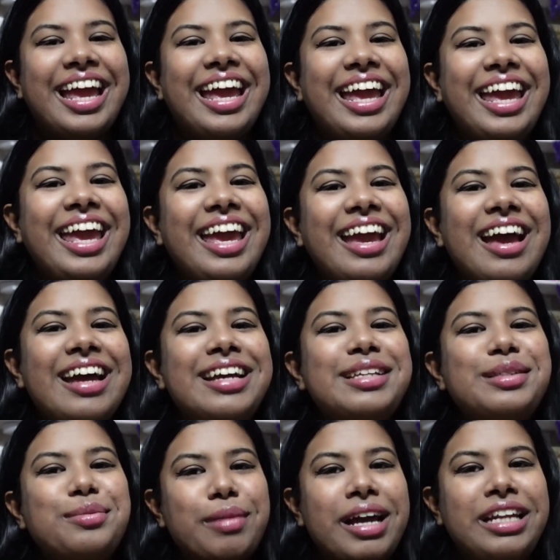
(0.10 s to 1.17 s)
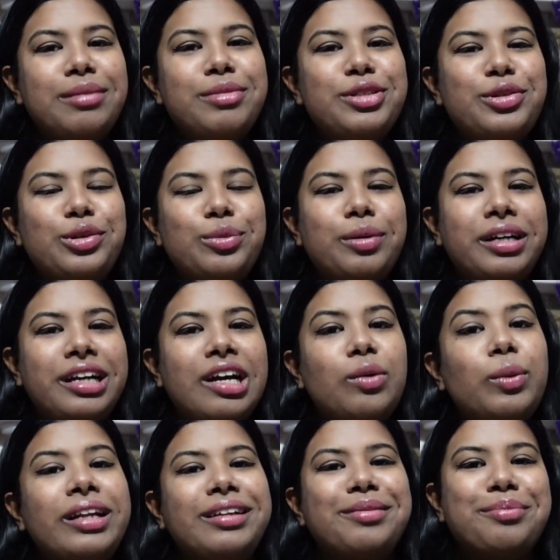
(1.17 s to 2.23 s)
Hey guys, my name is Rituparna.
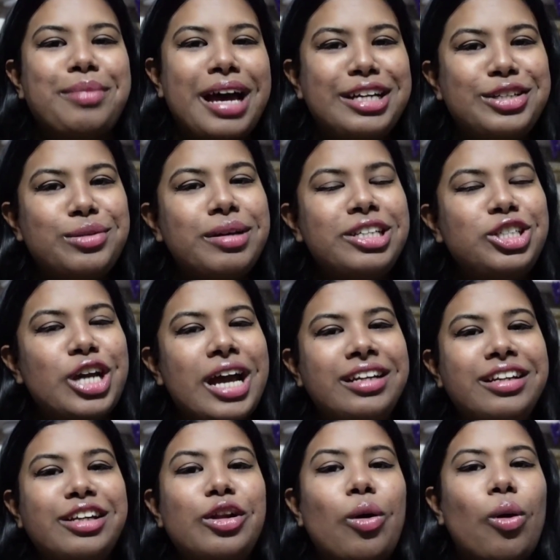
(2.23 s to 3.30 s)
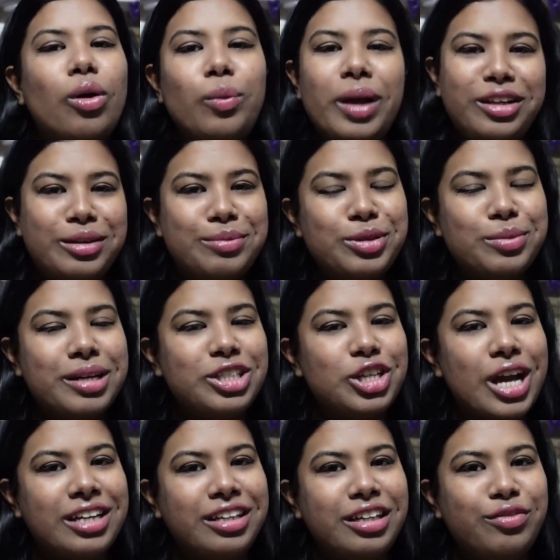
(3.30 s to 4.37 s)
Welcome back to my channel, or welcome to my
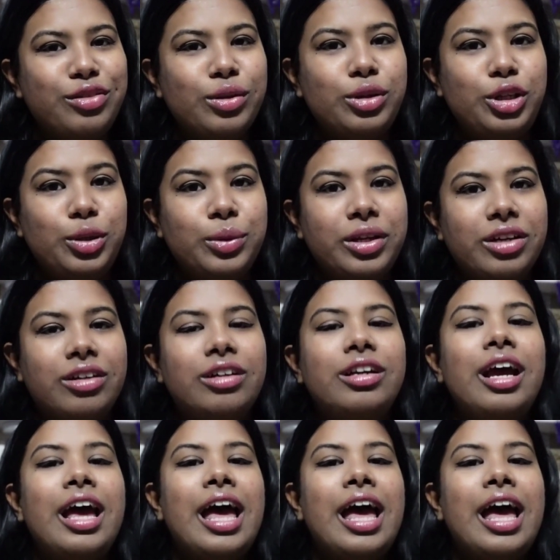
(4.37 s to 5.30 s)
channel if you're new here.